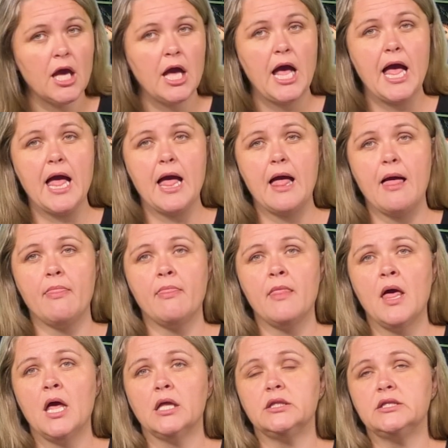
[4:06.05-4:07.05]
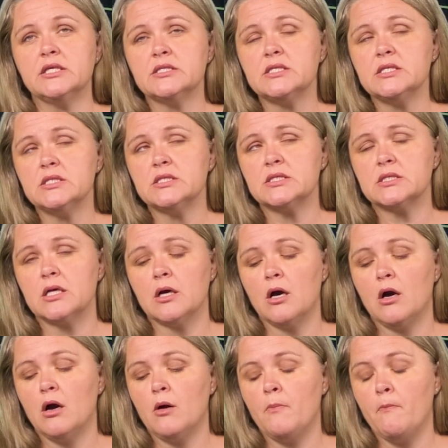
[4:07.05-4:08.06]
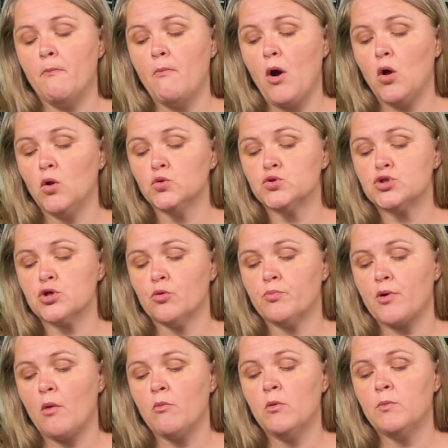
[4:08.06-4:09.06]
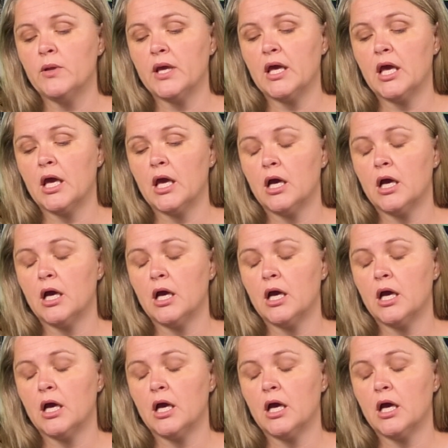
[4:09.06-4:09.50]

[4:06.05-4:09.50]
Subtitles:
And this is also probably